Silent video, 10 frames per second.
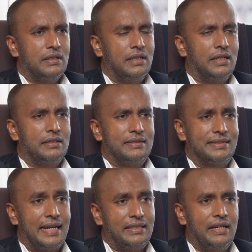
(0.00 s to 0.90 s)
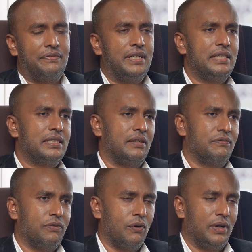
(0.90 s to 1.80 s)
a set definition
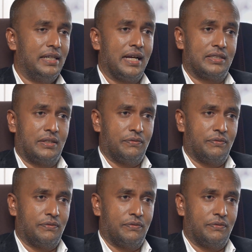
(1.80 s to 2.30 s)
for Industry